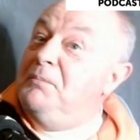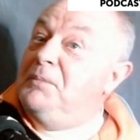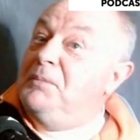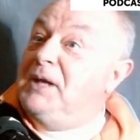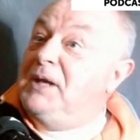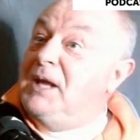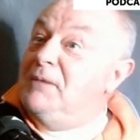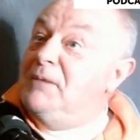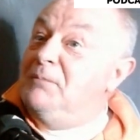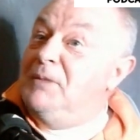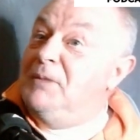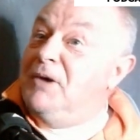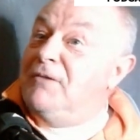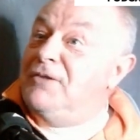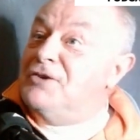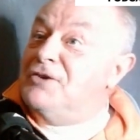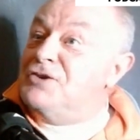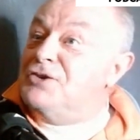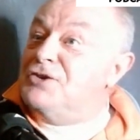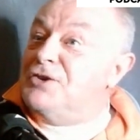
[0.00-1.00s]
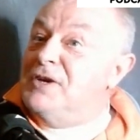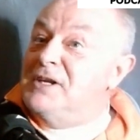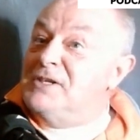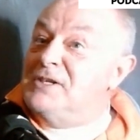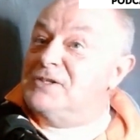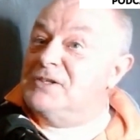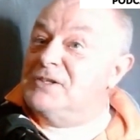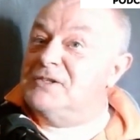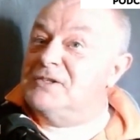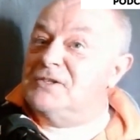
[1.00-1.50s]
keeping me off the
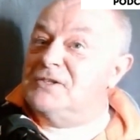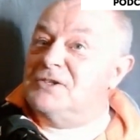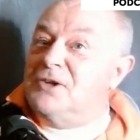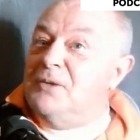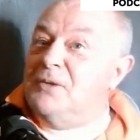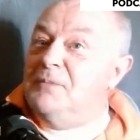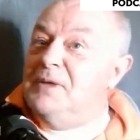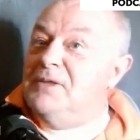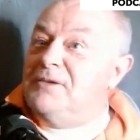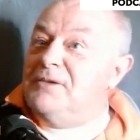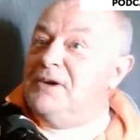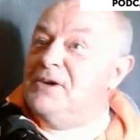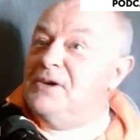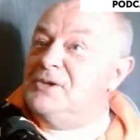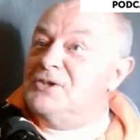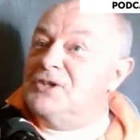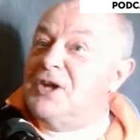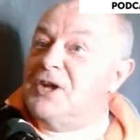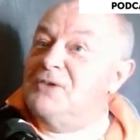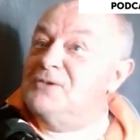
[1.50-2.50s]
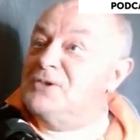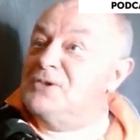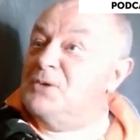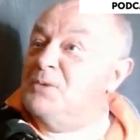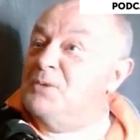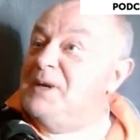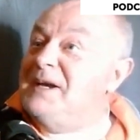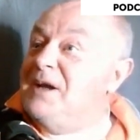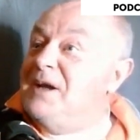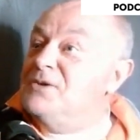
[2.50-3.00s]
streets and stop me throwing stones at
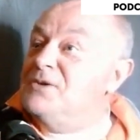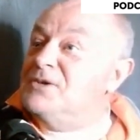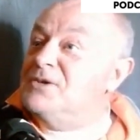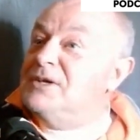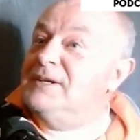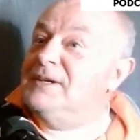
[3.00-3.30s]
windows.